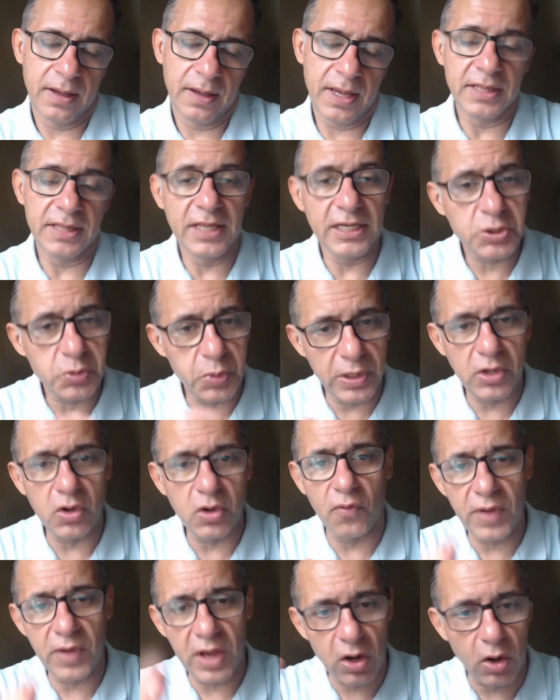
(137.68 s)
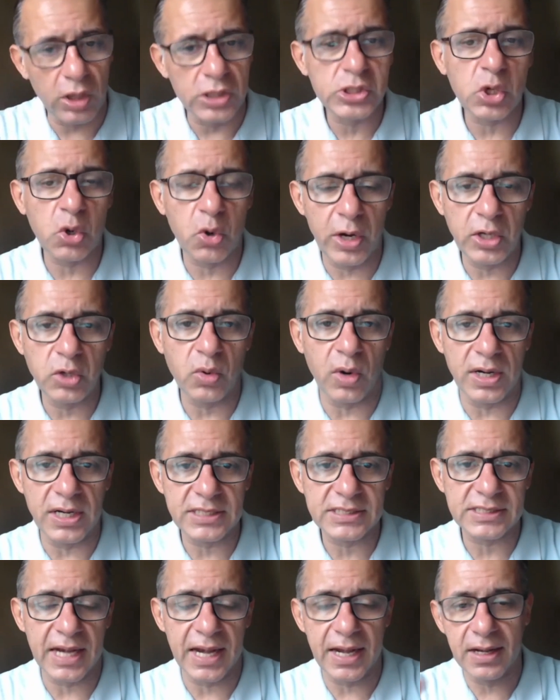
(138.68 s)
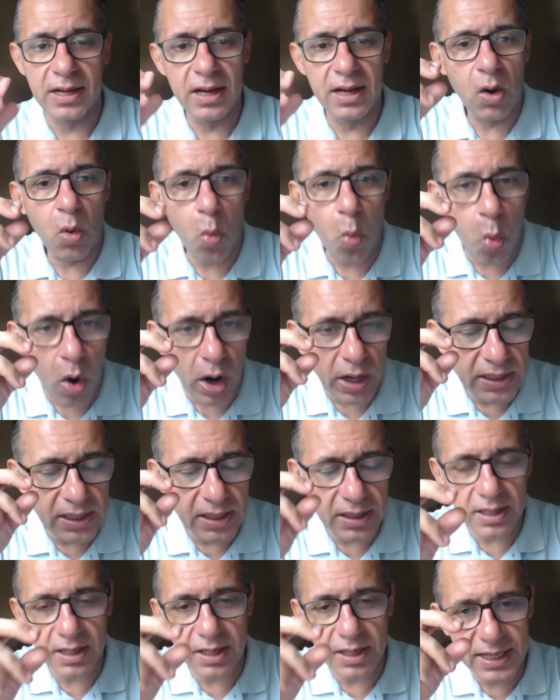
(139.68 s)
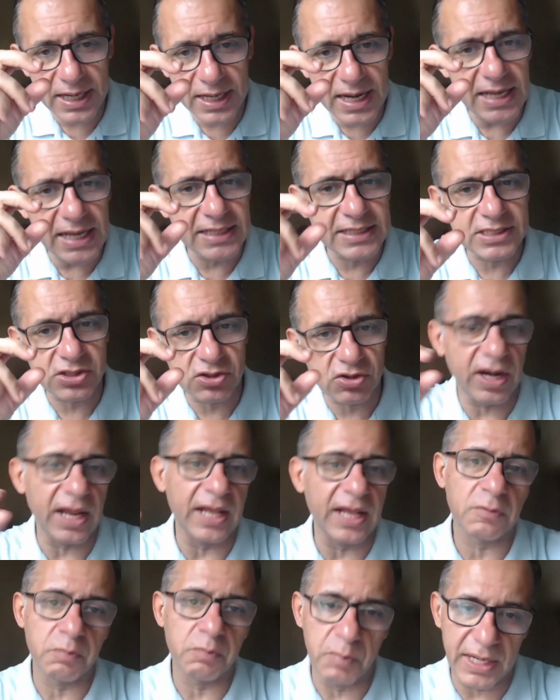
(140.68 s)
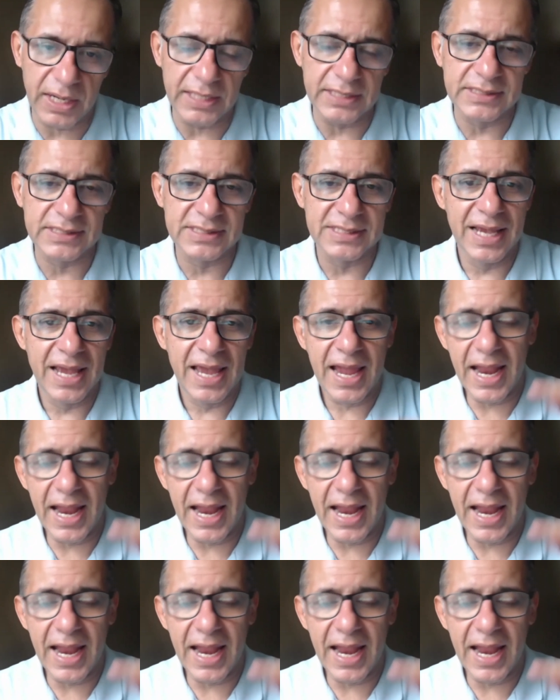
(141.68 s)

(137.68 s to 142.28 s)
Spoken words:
In this video, we are also going to understand what each strength means.